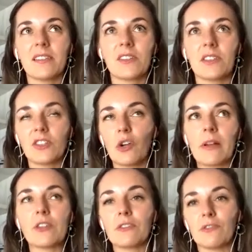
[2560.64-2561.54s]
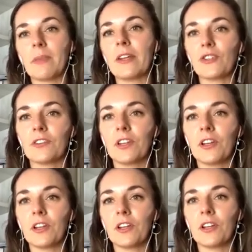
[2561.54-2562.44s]
so much information there,
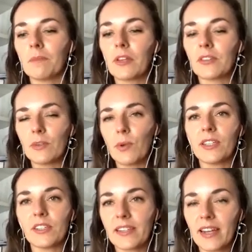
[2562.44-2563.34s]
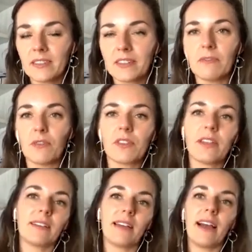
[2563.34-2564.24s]
because the way they started, it was that
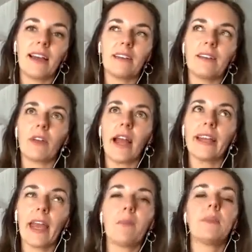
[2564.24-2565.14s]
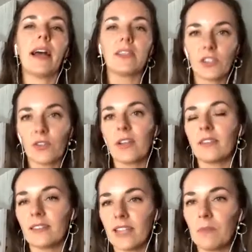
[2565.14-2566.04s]
I kept answering
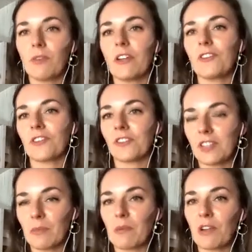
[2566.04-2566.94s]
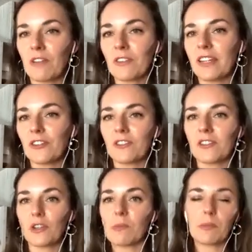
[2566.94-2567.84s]
same questions in my private sessions.
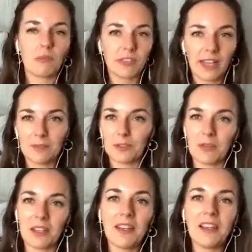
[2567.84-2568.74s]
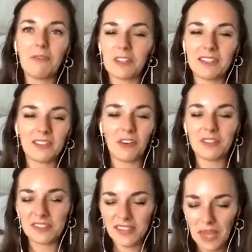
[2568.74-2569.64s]
So people would come to me with, you know, and
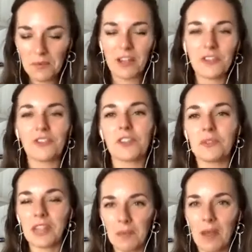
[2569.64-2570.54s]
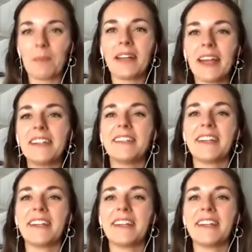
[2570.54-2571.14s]
the same questions would come up again.